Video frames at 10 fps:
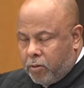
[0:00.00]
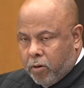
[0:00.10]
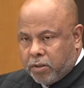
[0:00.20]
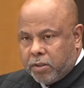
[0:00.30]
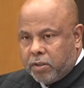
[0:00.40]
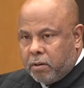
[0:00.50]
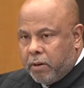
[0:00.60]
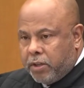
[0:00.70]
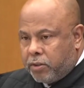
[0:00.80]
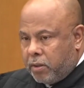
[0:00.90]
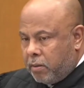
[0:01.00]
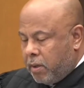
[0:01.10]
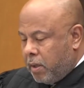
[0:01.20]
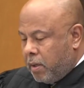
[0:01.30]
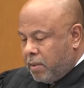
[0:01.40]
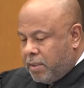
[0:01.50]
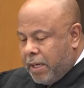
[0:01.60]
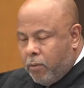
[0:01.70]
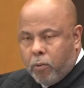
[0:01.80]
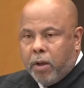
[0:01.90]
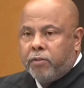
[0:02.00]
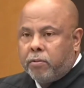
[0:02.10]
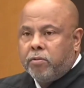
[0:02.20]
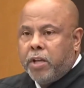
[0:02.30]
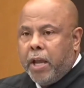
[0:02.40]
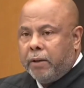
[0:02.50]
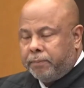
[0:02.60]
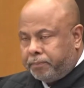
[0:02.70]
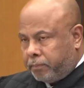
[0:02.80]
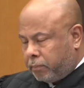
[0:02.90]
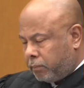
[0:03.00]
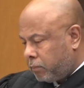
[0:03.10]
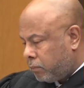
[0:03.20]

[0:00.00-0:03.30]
for the court's consideration D1 through 10.